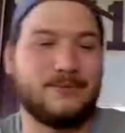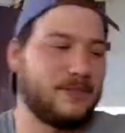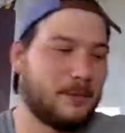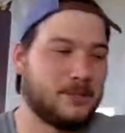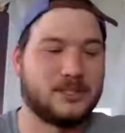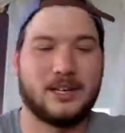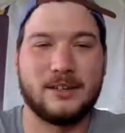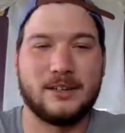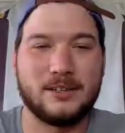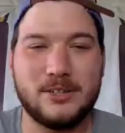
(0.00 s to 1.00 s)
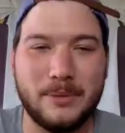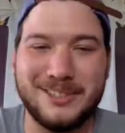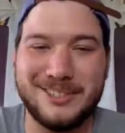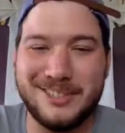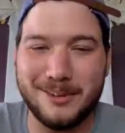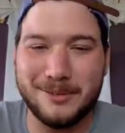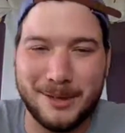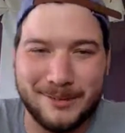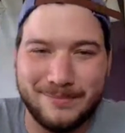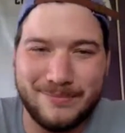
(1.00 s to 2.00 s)
I'm just kidding. Show what you're talking
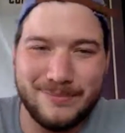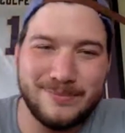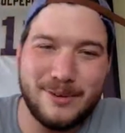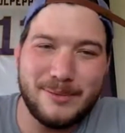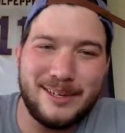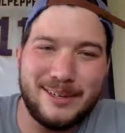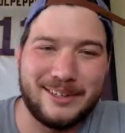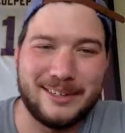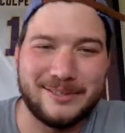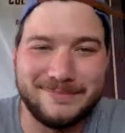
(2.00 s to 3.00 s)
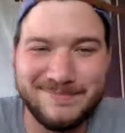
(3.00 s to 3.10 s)
about. What we doing here?